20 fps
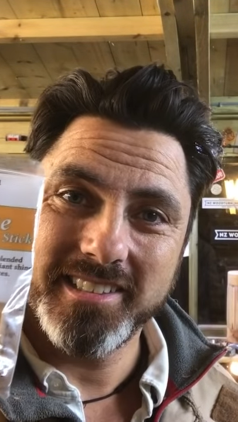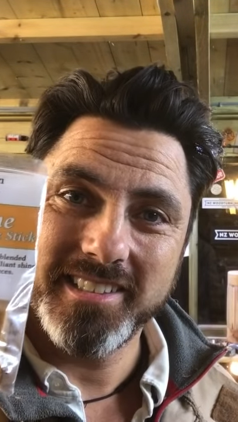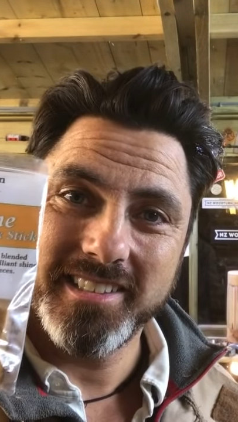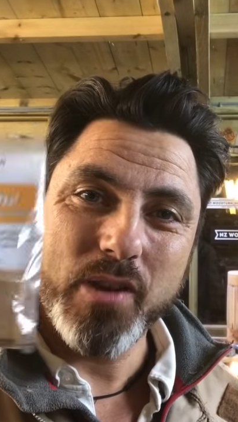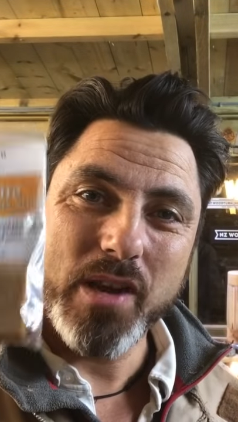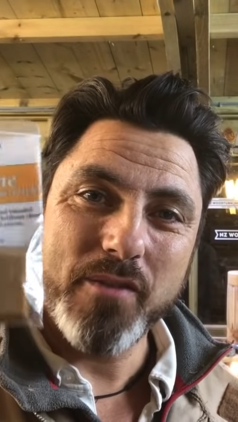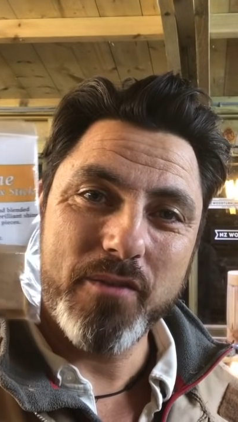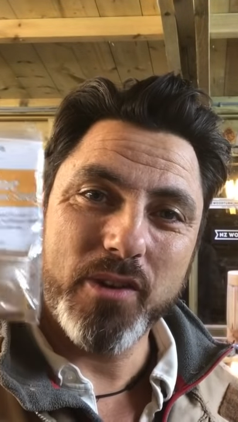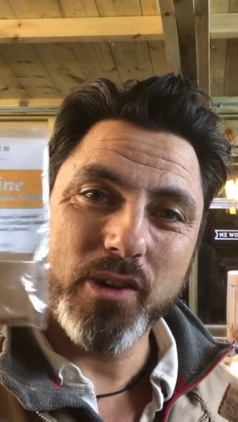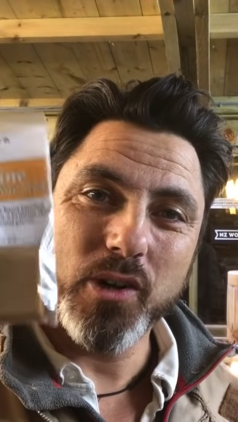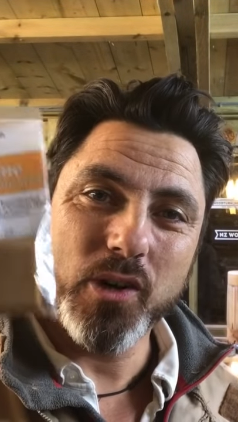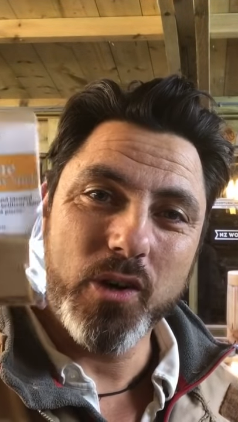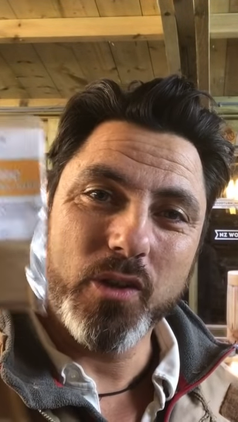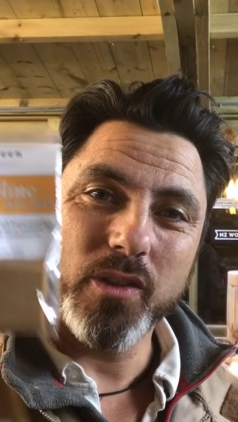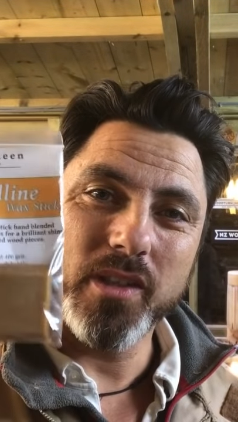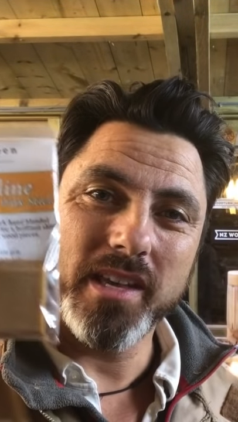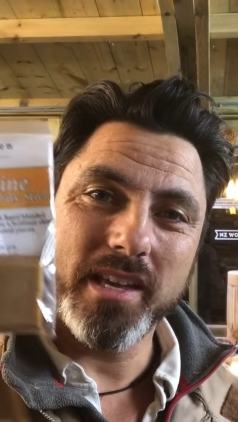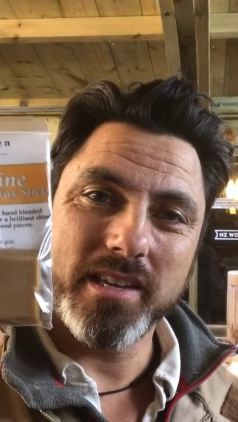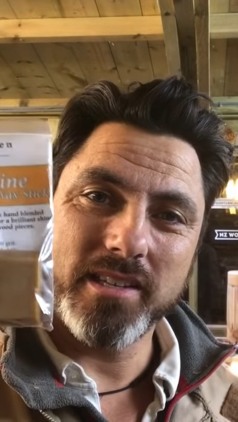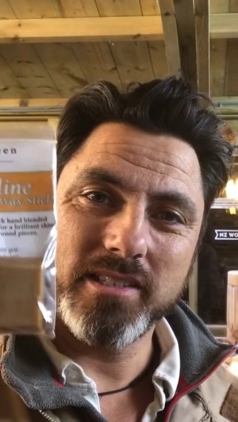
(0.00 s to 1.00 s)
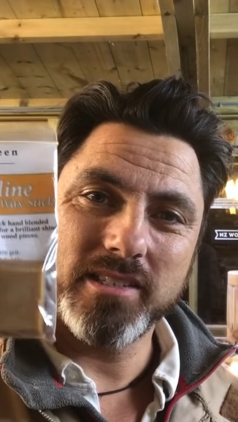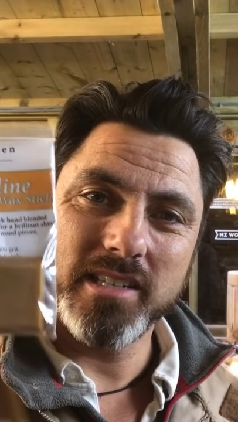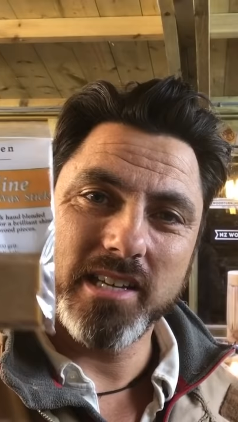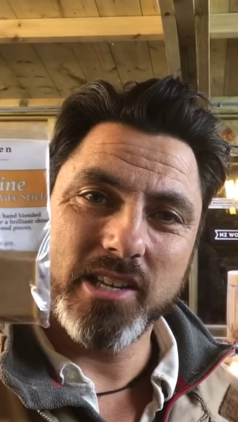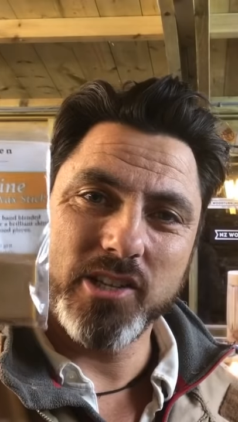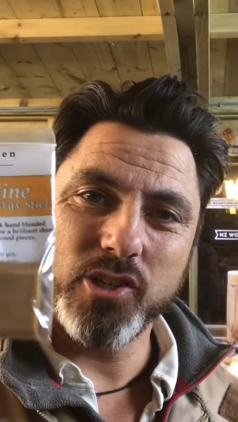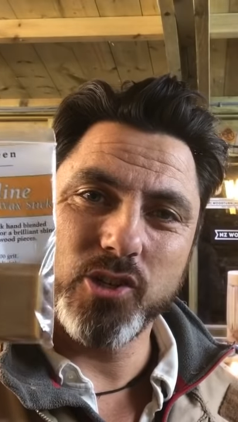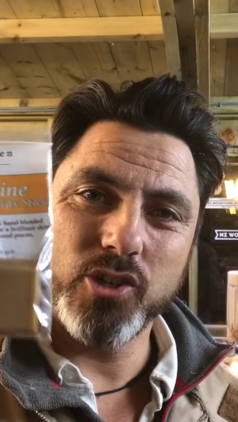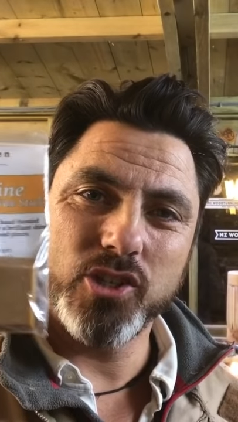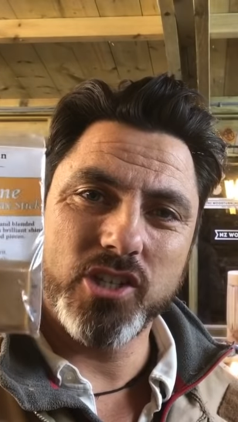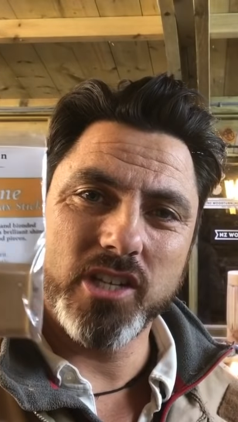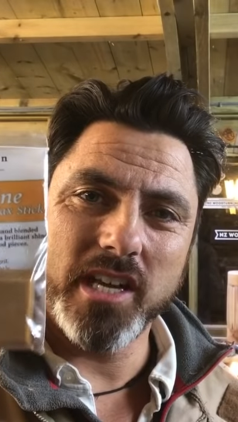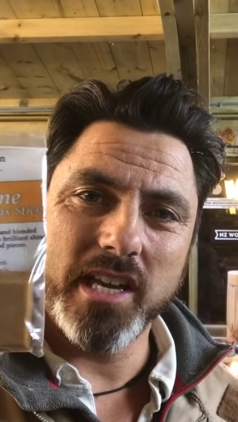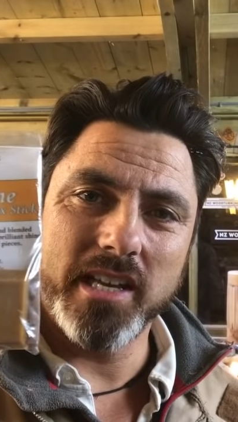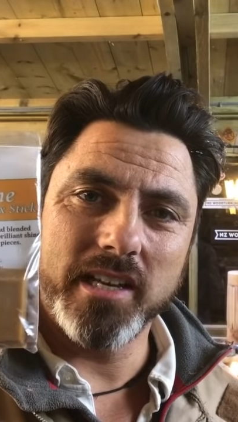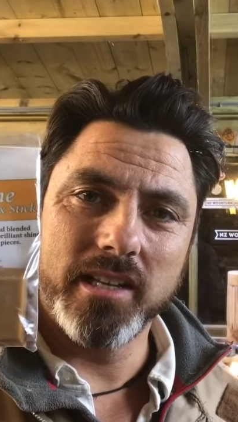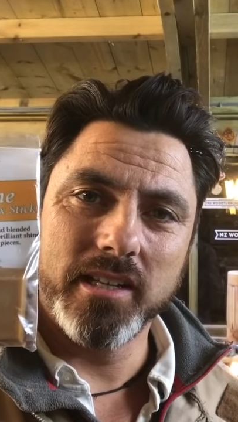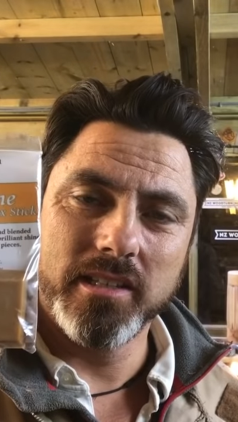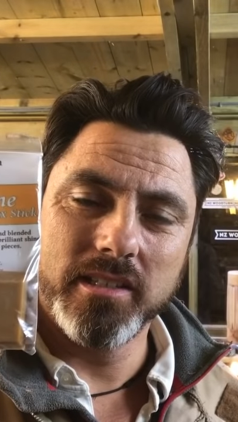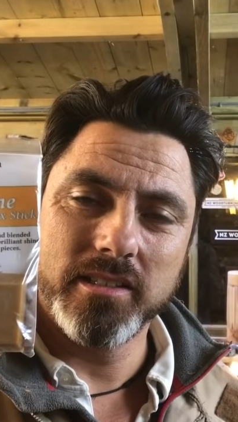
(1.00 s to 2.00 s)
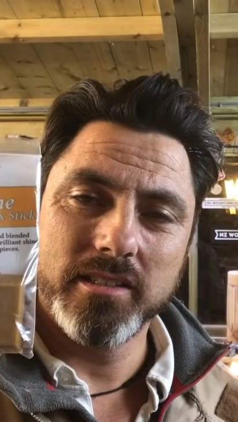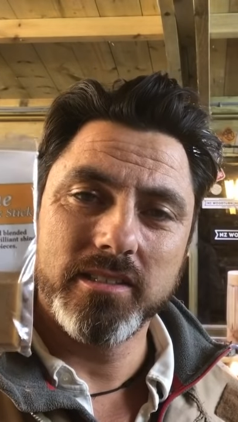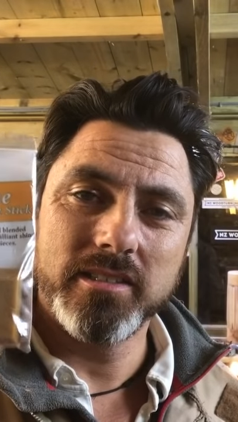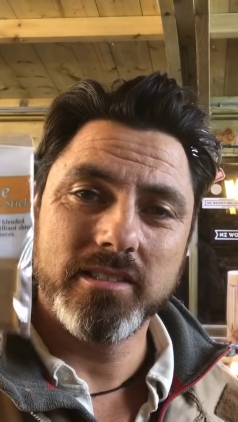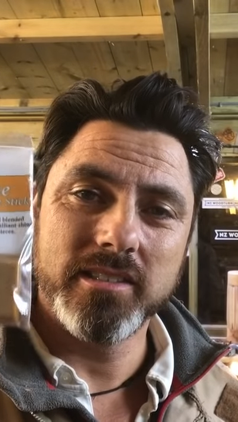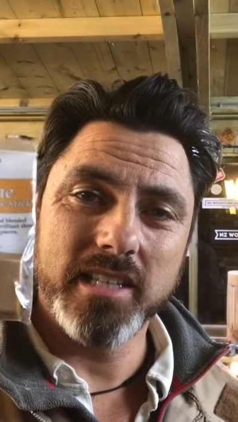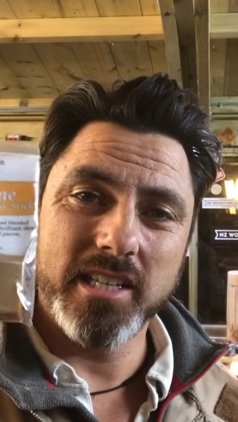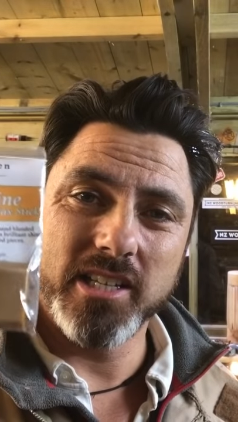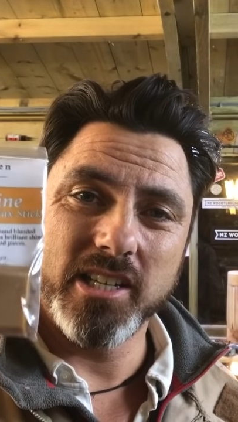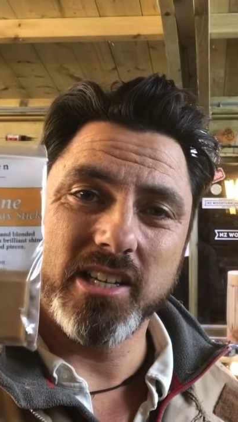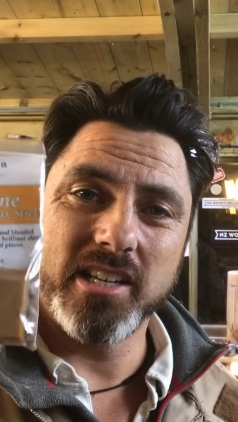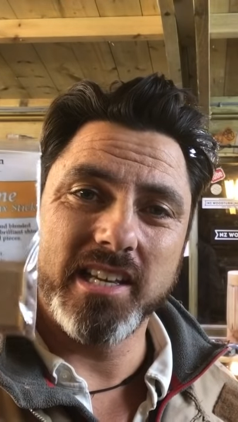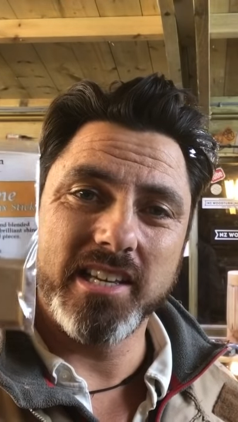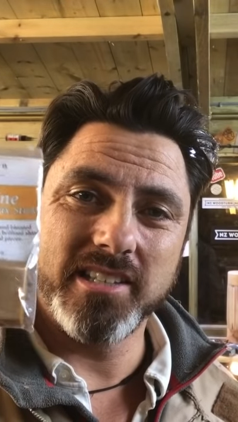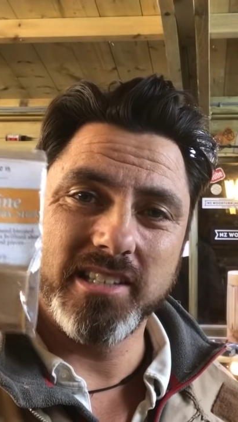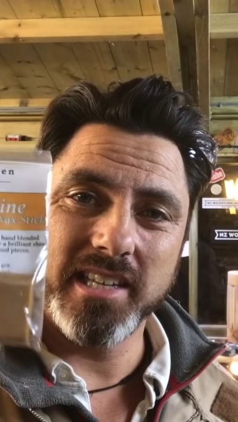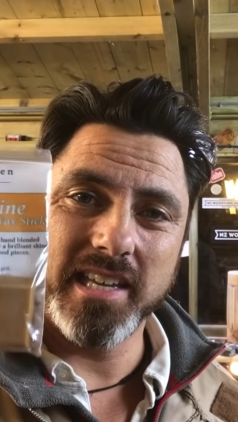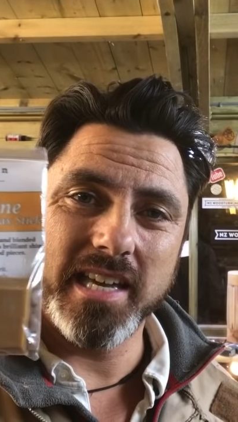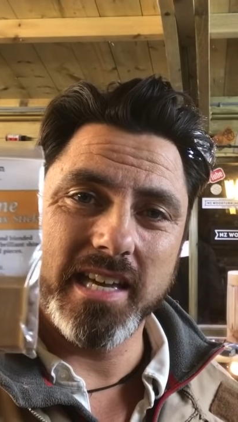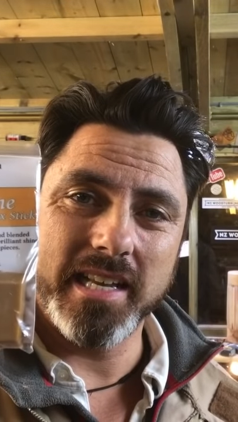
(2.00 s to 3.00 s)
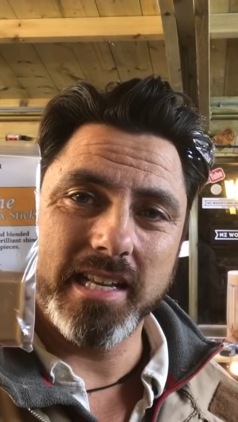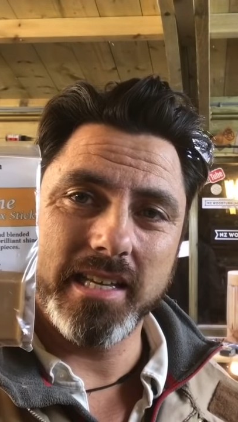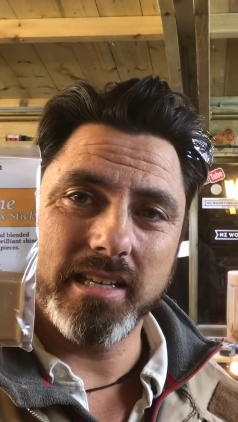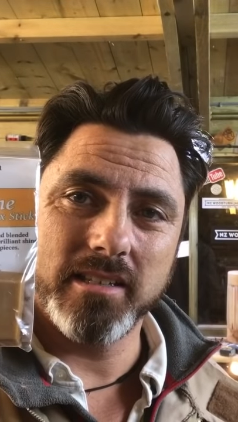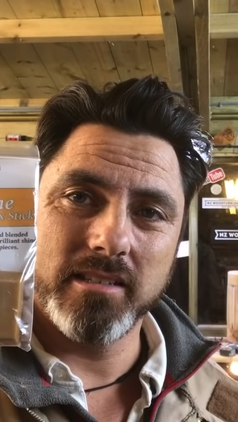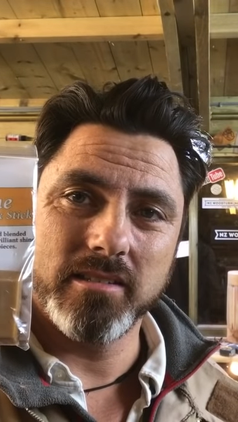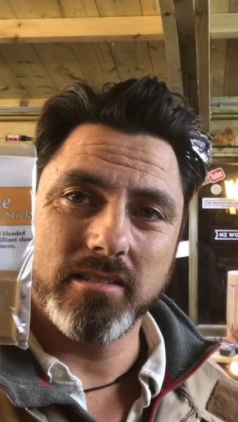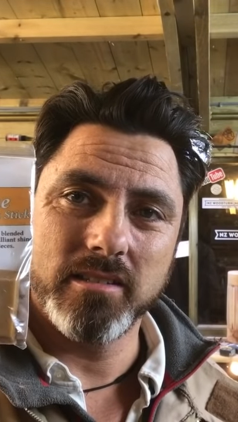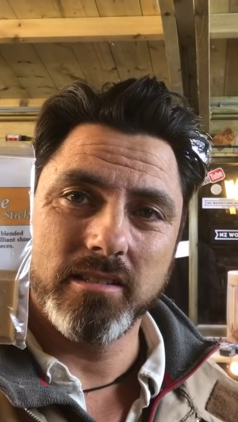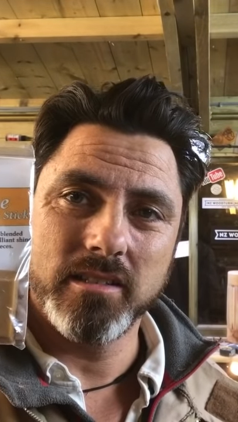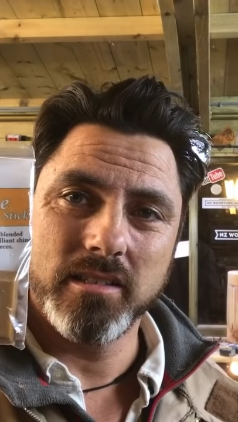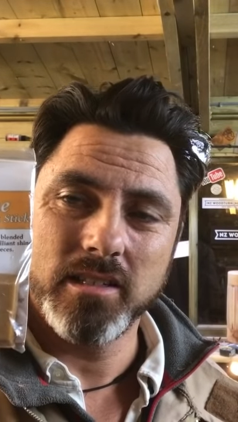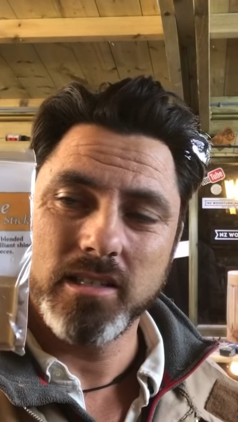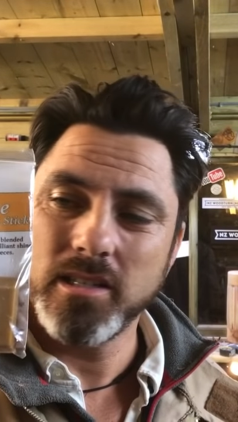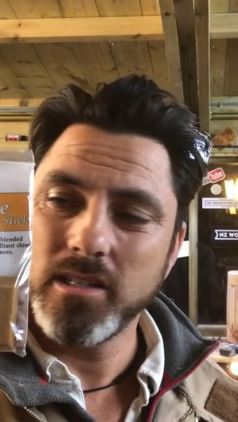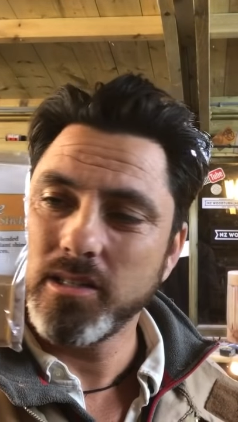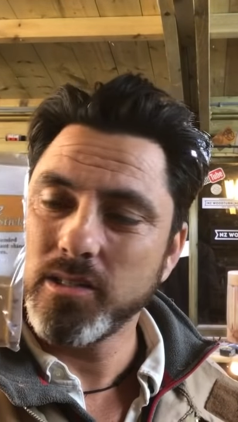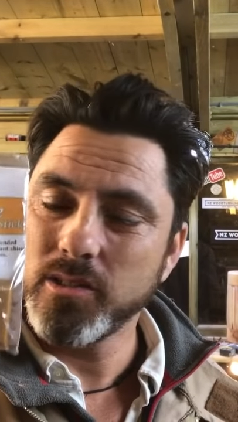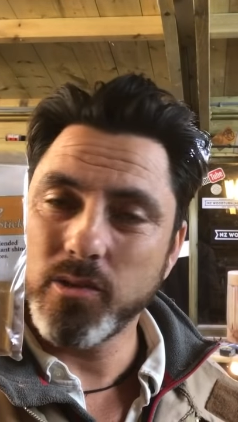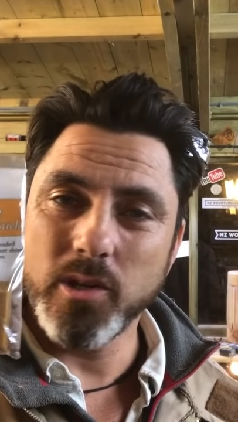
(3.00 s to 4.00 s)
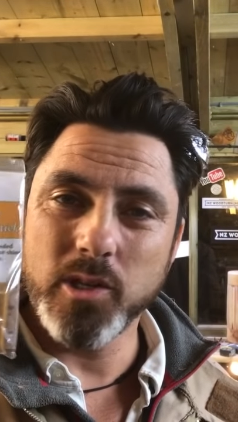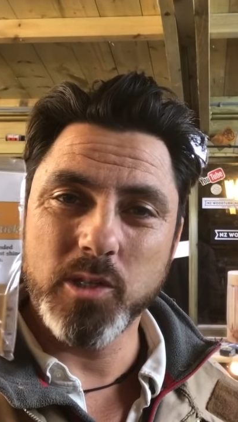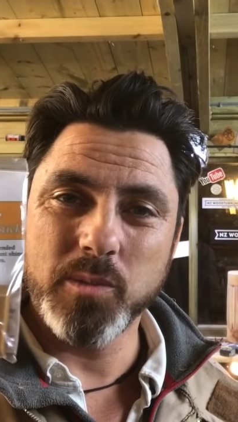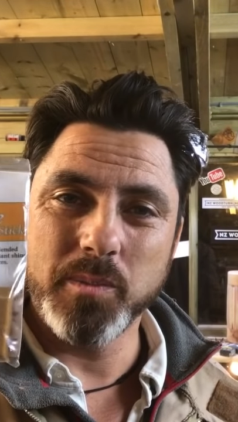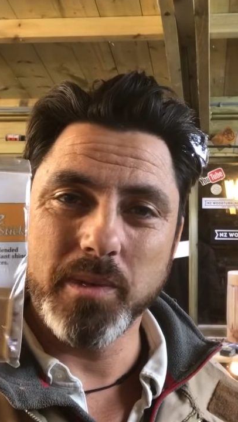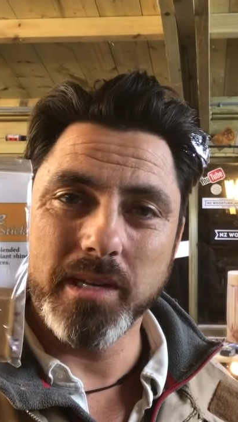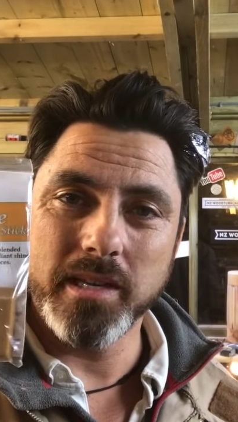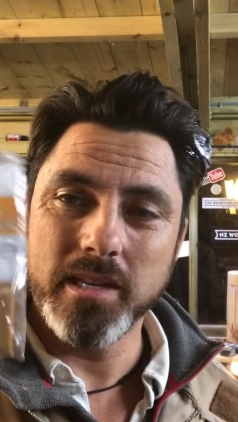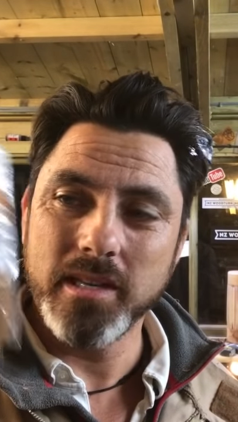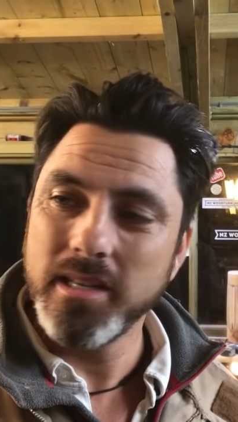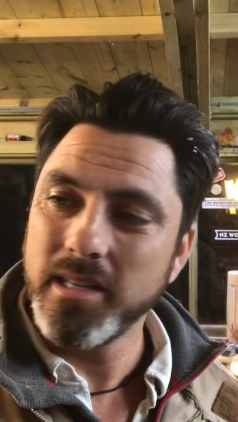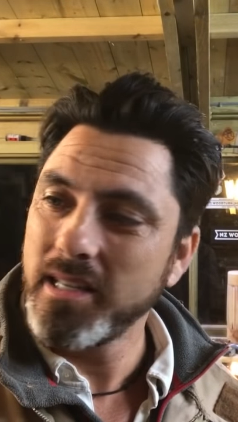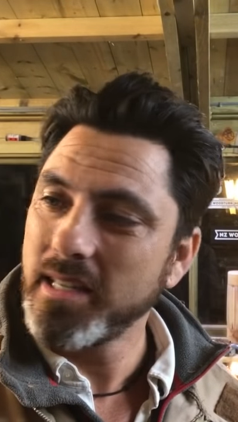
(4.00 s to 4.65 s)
If you haven't got this in your shed, then you need to get it. Trust me.